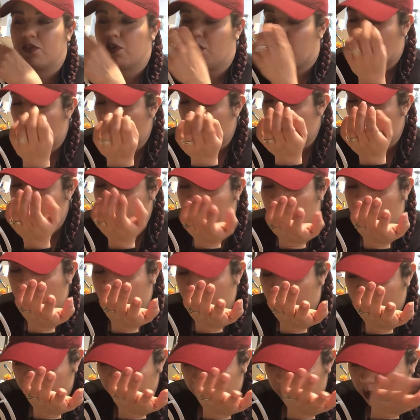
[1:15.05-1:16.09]
So you
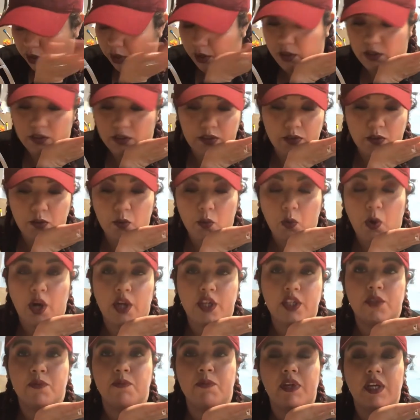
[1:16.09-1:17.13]
can either
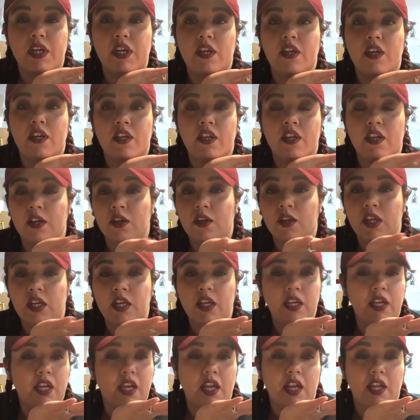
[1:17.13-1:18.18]
watch me kill
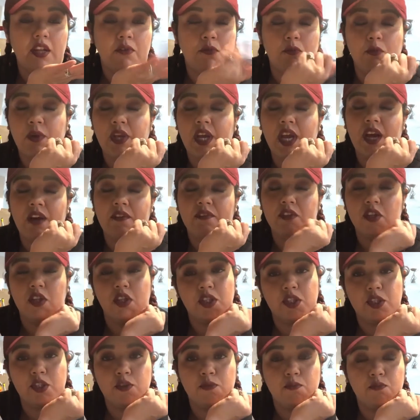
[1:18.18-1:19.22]
it and we have
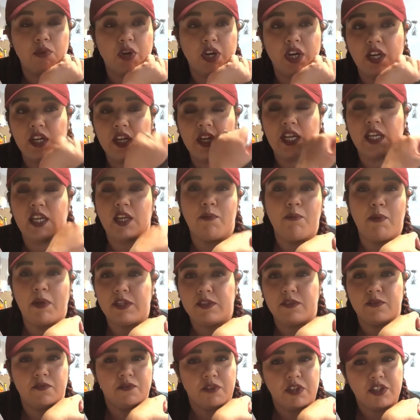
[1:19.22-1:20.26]
delicious bread and I can
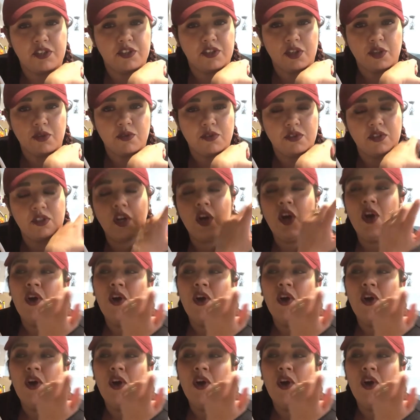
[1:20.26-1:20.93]
make some French toast.